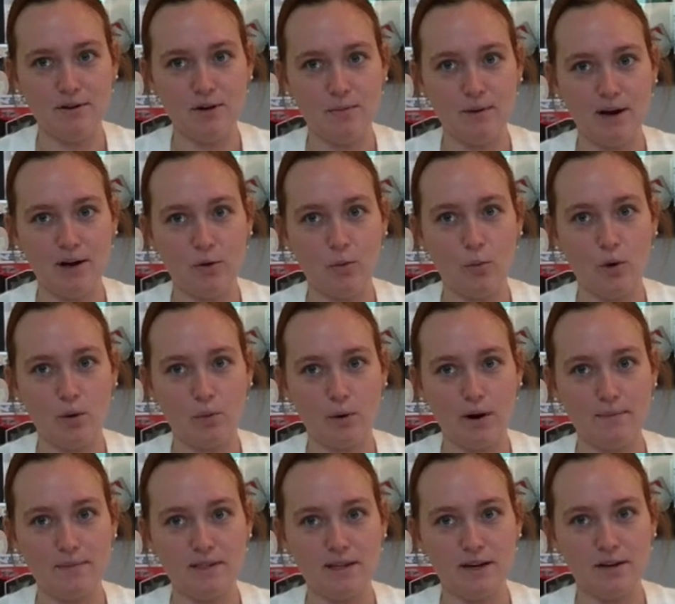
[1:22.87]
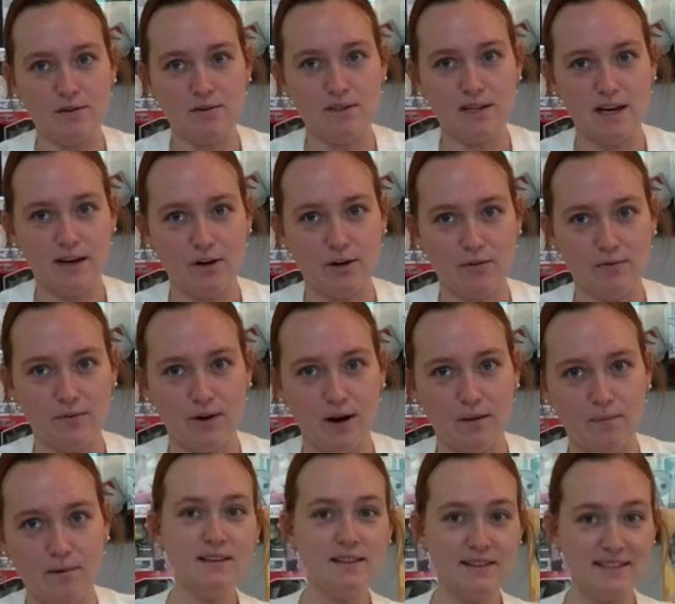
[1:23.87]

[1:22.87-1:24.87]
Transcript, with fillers: no matter what website you take her from.